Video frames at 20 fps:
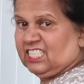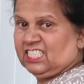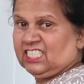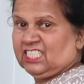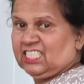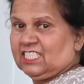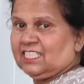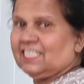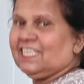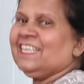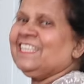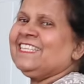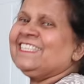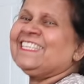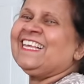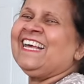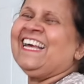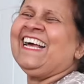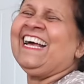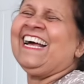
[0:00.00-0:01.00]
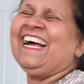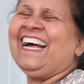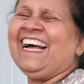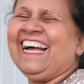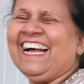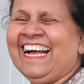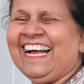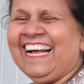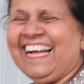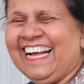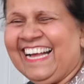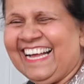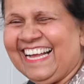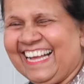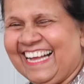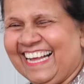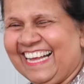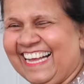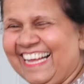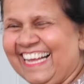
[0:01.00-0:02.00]
Nothing inside.
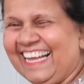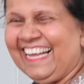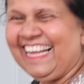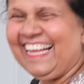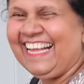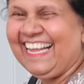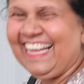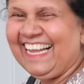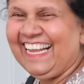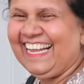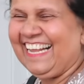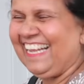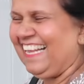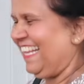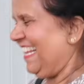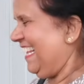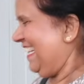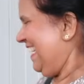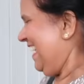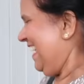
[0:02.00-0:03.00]
Put your phone, your keys.